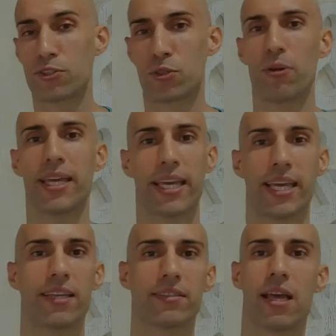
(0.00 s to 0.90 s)

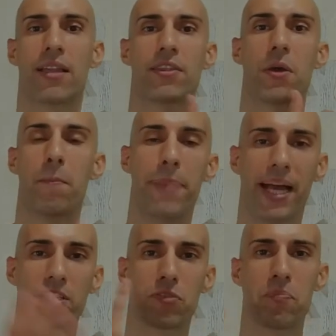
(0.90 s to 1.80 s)
truly is the
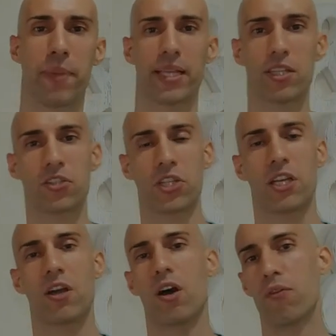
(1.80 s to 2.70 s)
best
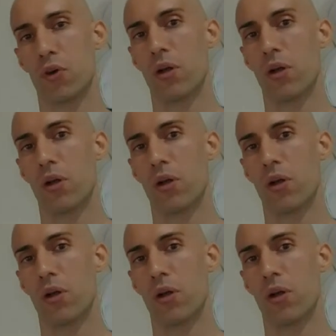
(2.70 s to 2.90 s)
medicine of